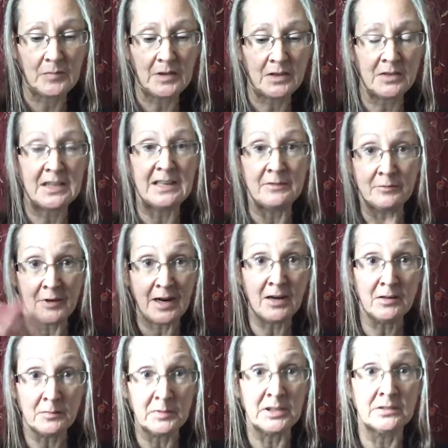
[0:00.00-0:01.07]
the
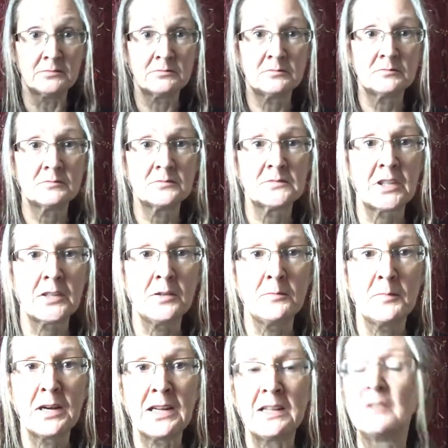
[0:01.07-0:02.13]
environment that you
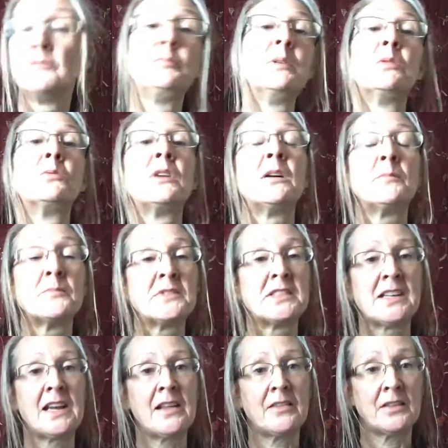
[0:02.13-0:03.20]
might have built up
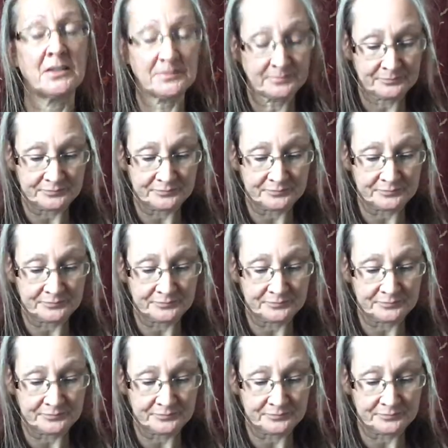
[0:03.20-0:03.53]
together.